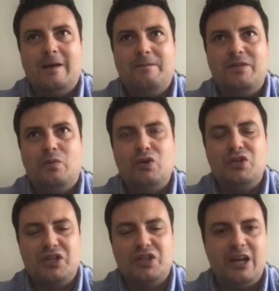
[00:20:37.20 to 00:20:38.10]

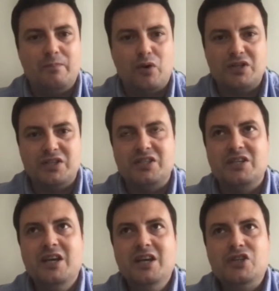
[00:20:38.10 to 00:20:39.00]
reskilling processes.
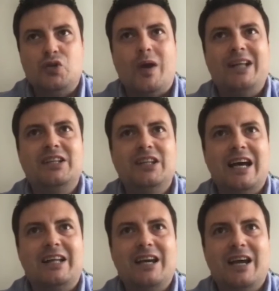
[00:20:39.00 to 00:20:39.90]
So NTT
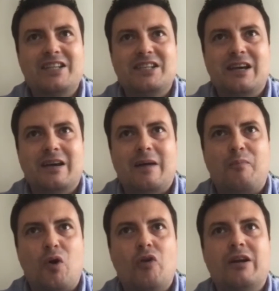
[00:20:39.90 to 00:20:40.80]
Data has a
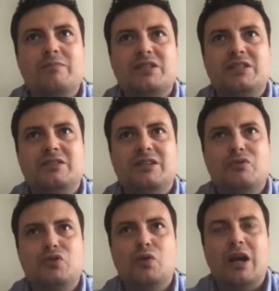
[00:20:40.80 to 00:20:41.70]
programs in
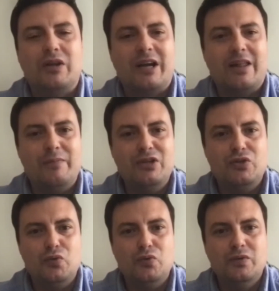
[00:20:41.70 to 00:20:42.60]
terms to Cloud Academy
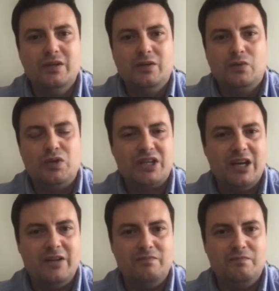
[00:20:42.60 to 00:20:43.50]
to
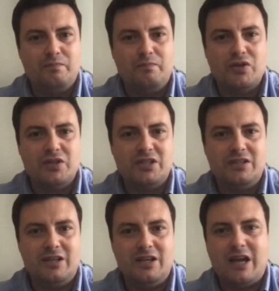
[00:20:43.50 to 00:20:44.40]
reskilling process
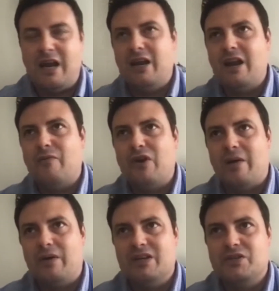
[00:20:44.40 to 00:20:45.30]
in every
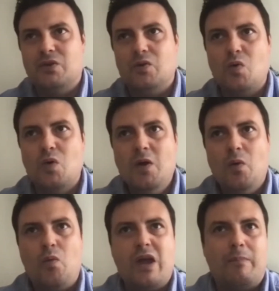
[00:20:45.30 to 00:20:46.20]
area. So
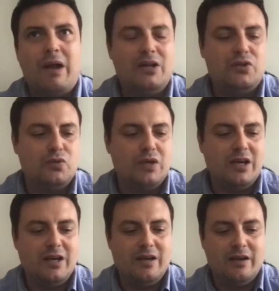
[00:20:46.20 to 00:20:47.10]
we apply to
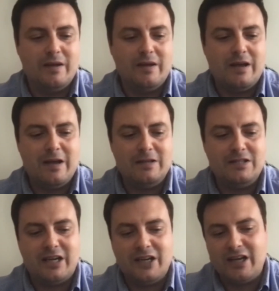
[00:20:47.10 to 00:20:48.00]
the
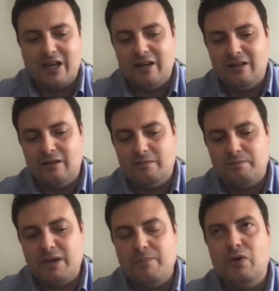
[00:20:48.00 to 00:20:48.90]
technical
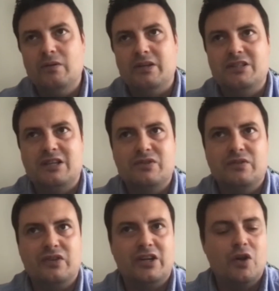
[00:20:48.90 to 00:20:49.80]
people in terms of
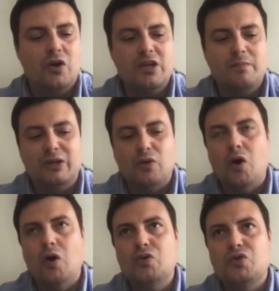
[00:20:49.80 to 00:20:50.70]
technology, but
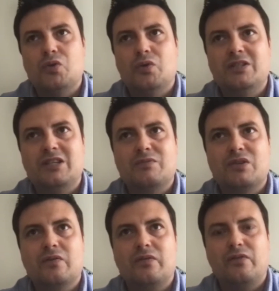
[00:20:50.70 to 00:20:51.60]
also in terms
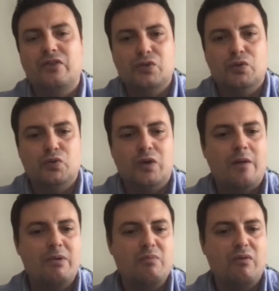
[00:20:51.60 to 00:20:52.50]
of infrastructure, how
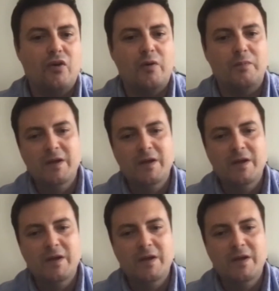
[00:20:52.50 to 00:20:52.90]
people from,